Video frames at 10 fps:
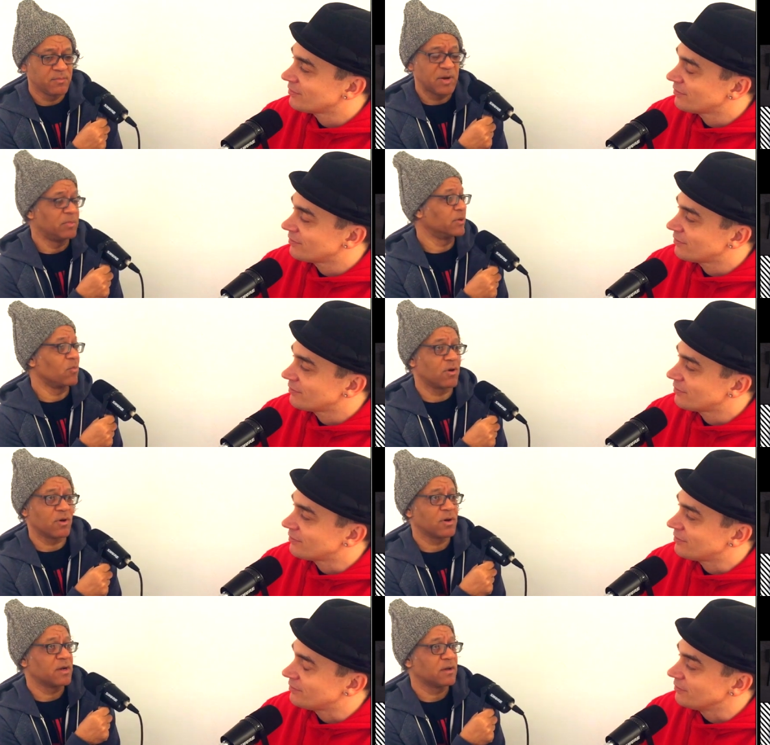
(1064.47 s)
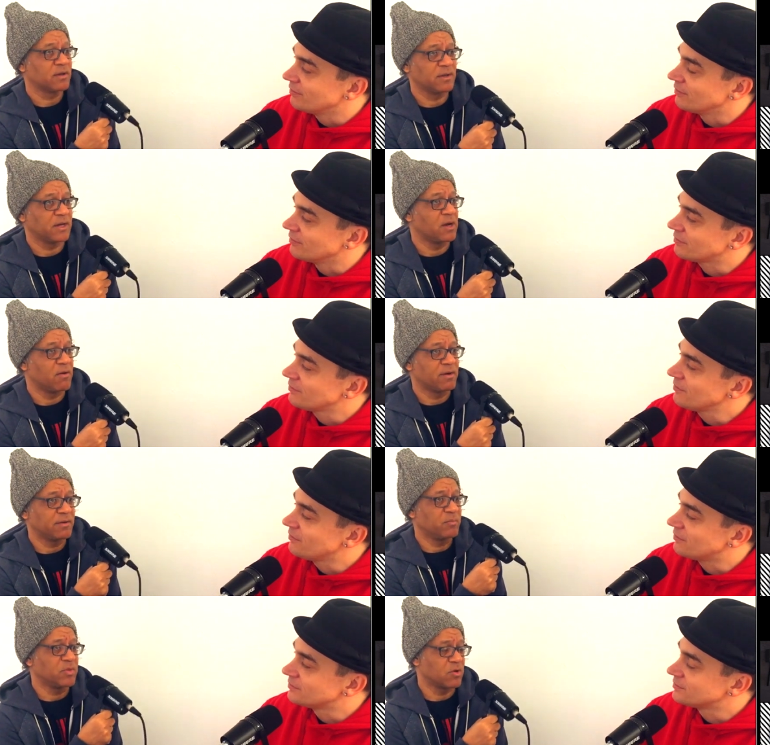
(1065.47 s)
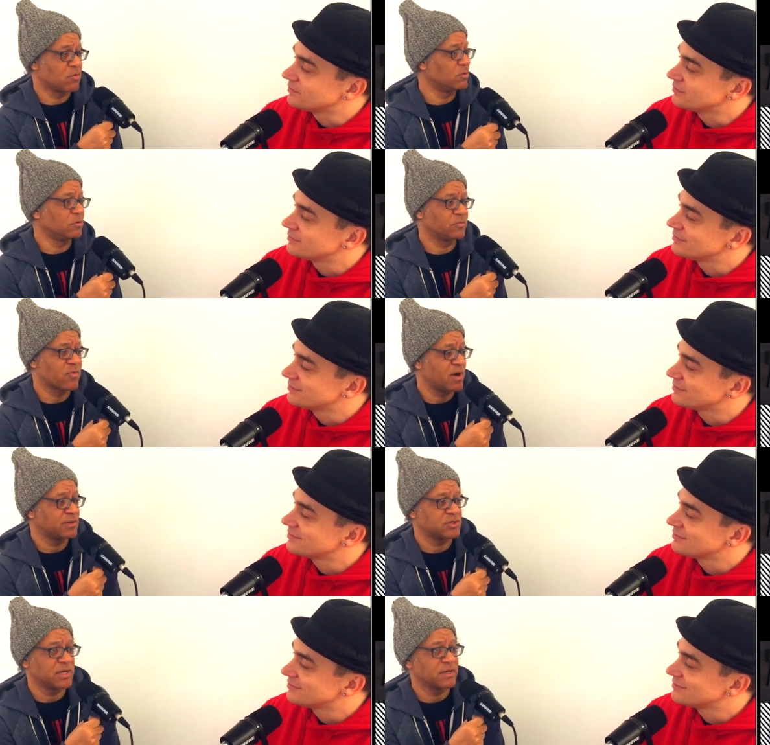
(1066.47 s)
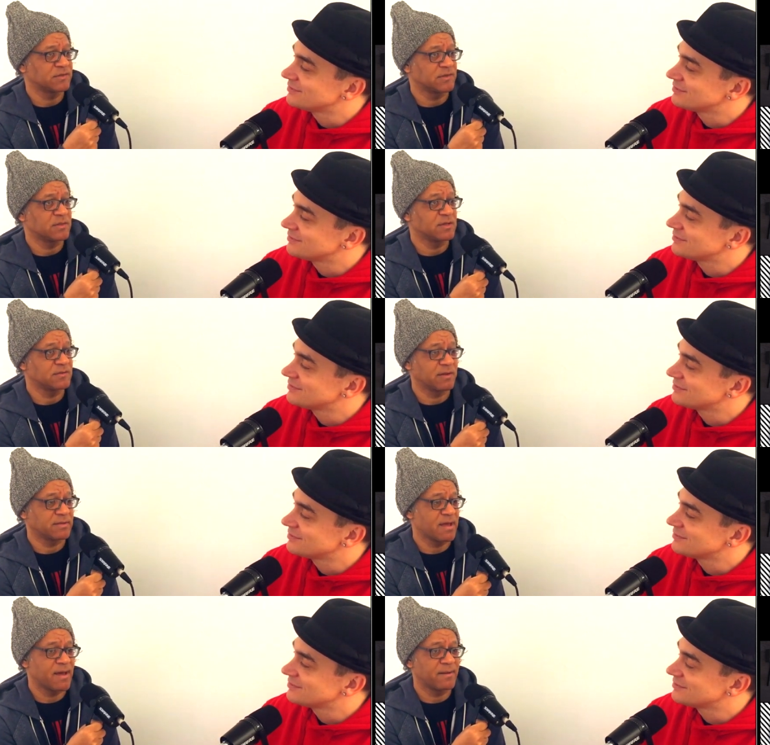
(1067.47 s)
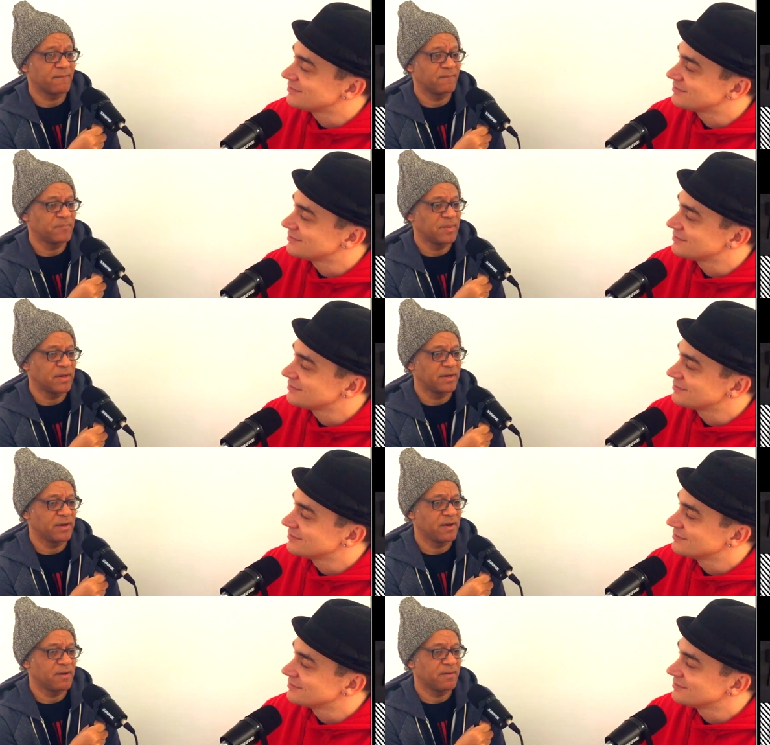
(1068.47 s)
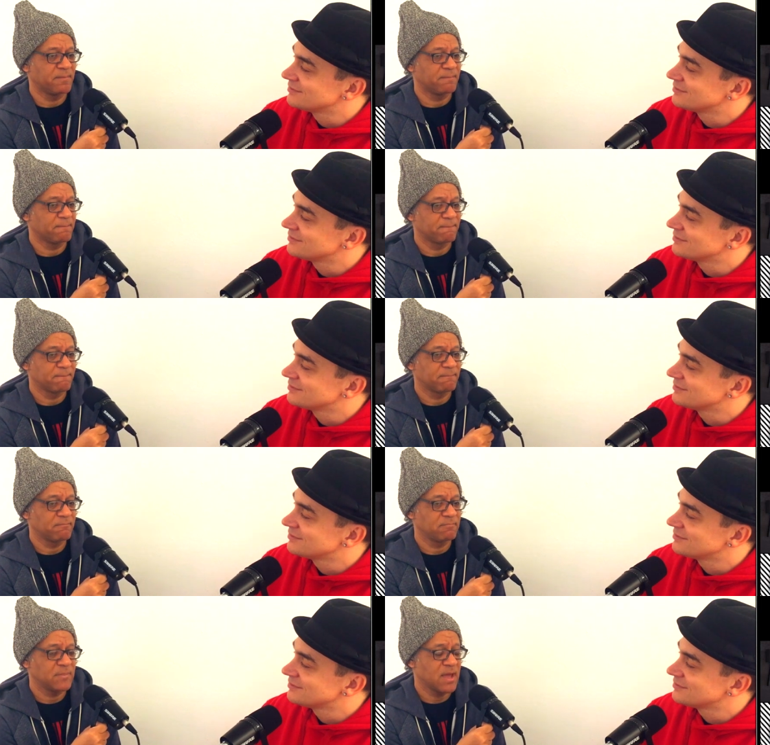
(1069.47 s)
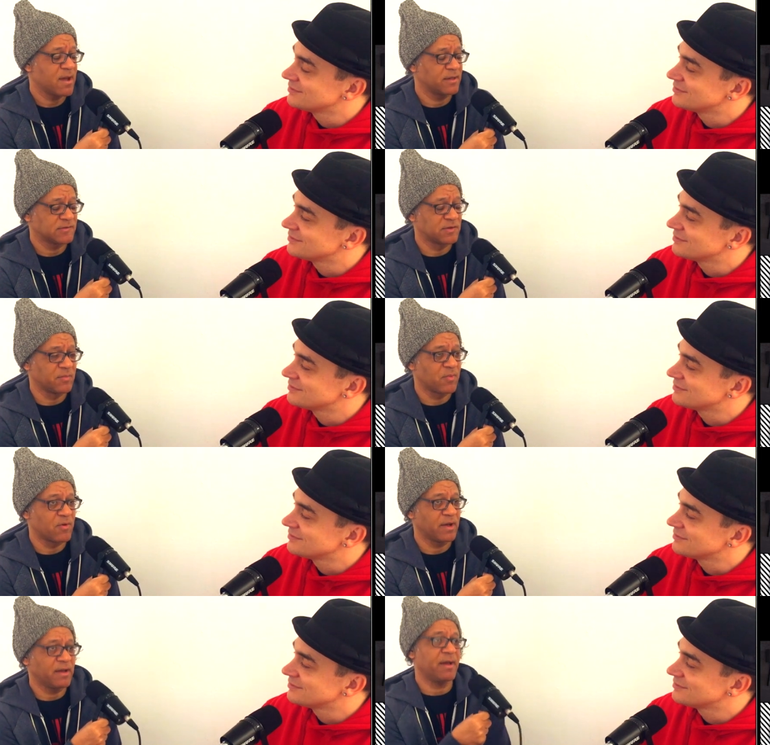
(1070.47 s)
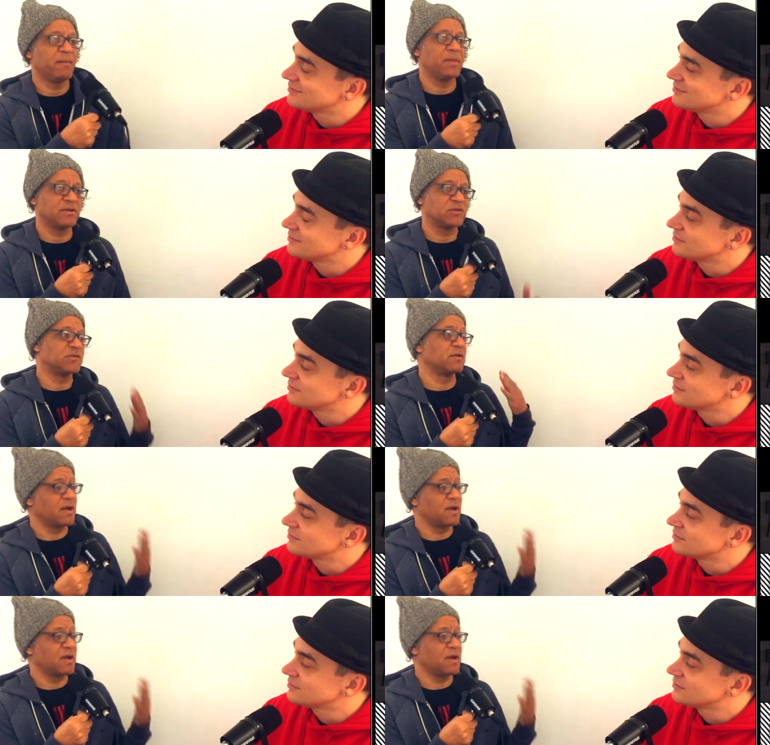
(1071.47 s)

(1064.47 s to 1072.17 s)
Speaker 1: public work, you know, mural projects and things like that. But yeah, it's an important, I'm not just